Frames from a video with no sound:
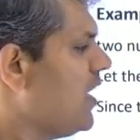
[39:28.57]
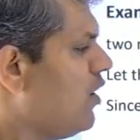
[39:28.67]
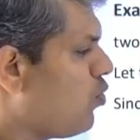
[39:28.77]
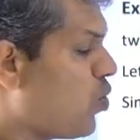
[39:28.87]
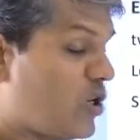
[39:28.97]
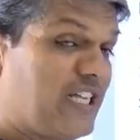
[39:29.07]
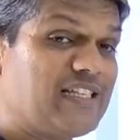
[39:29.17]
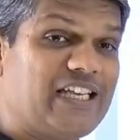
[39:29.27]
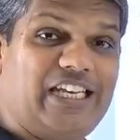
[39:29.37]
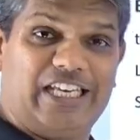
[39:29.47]
what is
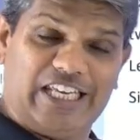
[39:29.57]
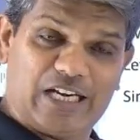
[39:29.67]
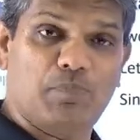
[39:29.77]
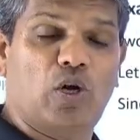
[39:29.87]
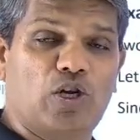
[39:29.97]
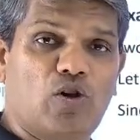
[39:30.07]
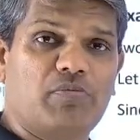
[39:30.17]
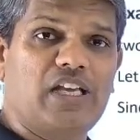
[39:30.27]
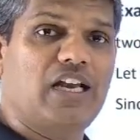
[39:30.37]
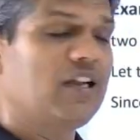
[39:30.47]
a linear
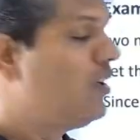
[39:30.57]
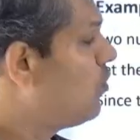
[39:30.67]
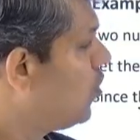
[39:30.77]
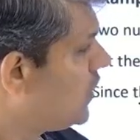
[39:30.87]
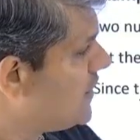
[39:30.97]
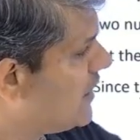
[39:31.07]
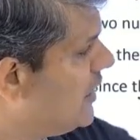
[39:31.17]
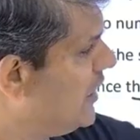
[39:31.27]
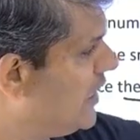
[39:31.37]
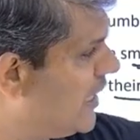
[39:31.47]
polynomial, what is a
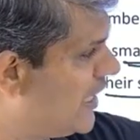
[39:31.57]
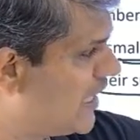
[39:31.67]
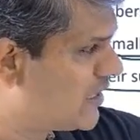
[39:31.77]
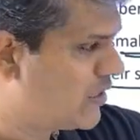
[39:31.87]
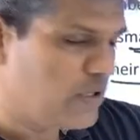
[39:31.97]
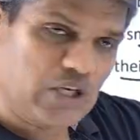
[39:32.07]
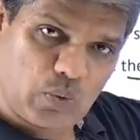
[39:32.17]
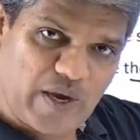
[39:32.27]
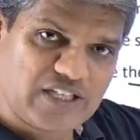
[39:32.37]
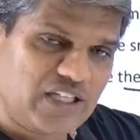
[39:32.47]
linear
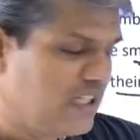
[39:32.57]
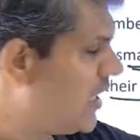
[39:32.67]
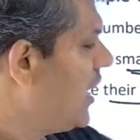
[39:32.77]
equation,